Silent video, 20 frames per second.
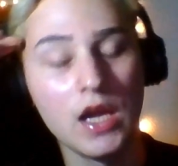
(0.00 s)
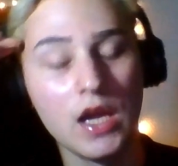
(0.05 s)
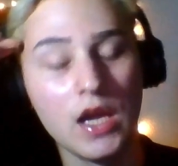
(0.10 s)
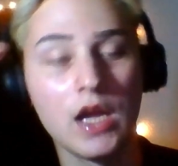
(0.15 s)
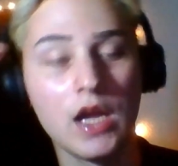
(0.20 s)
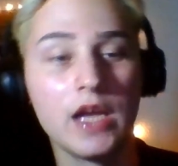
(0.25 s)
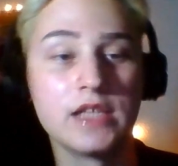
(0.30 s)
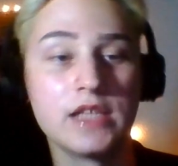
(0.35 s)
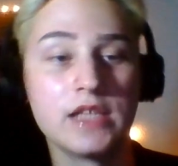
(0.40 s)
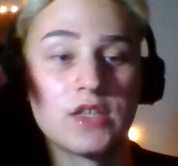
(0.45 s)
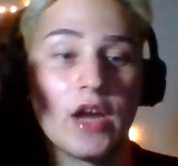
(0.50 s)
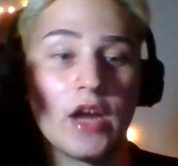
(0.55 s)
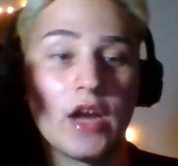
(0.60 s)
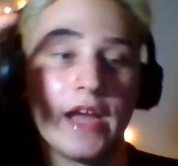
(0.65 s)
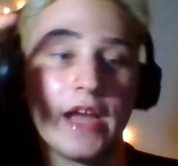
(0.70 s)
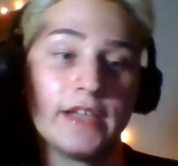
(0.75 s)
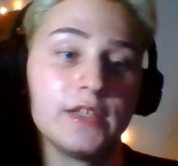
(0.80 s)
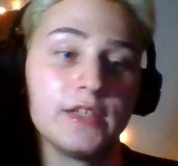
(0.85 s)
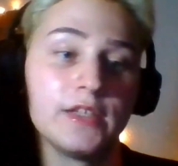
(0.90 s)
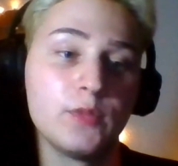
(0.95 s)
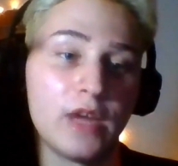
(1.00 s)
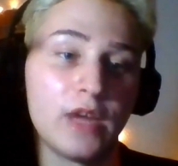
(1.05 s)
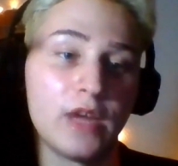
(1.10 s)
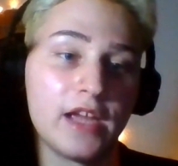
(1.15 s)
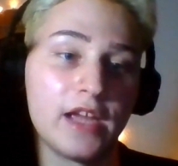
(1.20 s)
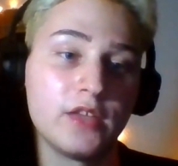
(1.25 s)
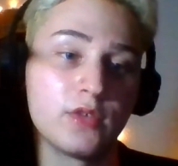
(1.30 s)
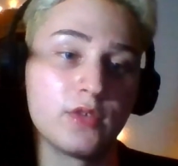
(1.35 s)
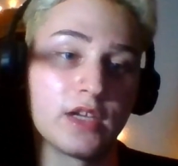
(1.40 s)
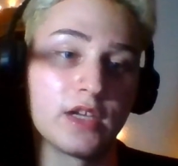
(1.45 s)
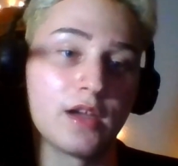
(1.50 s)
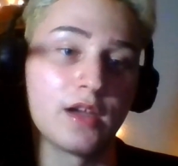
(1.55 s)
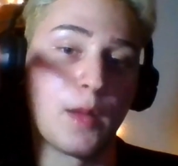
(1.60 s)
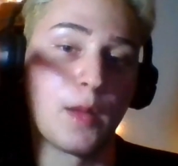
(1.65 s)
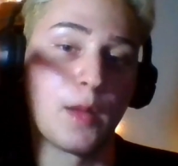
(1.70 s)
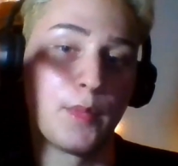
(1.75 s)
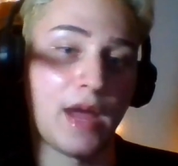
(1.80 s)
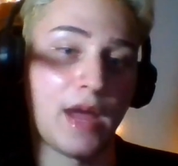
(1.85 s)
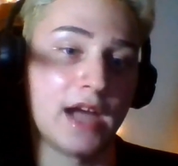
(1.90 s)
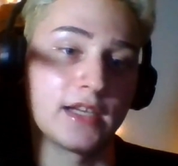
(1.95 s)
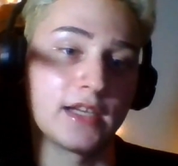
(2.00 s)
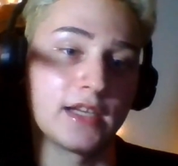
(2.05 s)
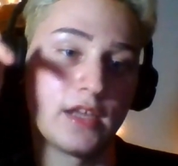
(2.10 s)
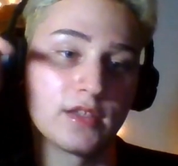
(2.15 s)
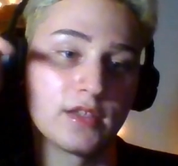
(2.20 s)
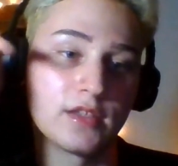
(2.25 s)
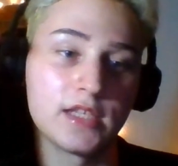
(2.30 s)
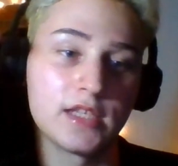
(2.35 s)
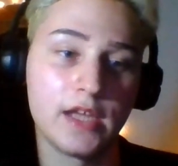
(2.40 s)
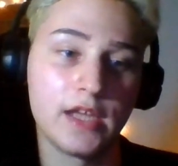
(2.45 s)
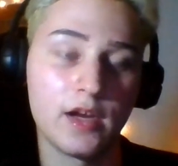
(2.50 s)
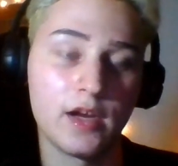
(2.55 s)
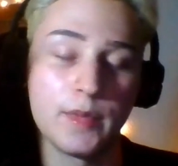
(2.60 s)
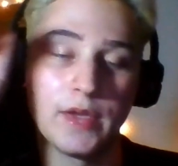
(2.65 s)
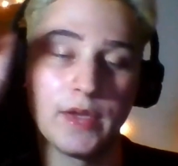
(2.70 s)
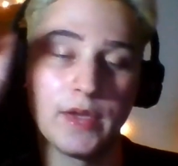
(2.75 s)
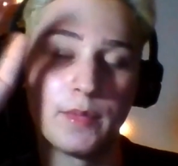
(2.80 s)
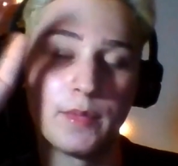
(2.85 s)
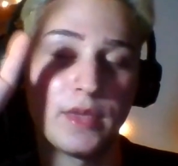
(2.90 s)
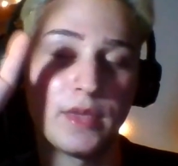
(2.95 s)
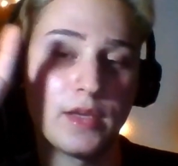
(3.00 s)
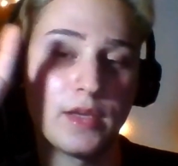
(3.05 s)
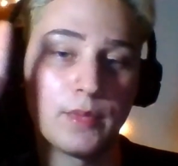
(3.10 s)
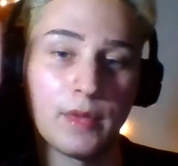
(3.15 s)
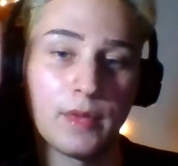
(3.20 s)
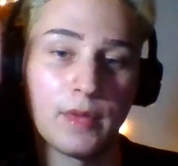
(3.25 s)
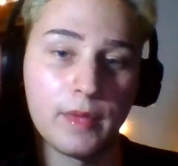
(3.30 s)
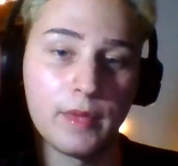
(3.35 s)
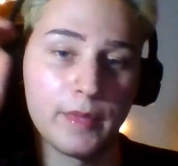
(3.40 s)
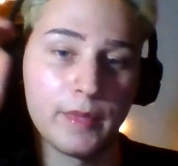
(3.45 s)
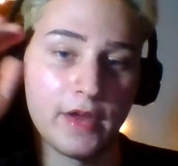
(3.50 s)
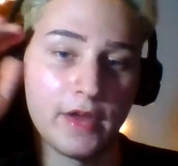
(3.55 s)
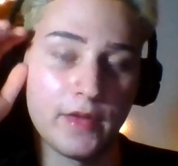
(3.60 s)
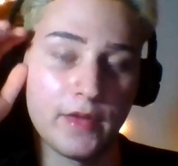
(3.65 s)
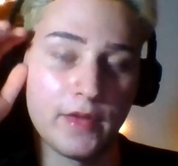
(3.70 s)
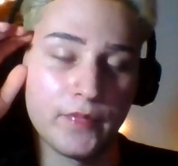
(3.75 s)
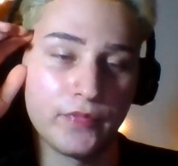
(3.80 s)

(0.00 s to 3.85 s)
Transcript: Is there any way you can come back now to the Airbnb, blah, blah, blah,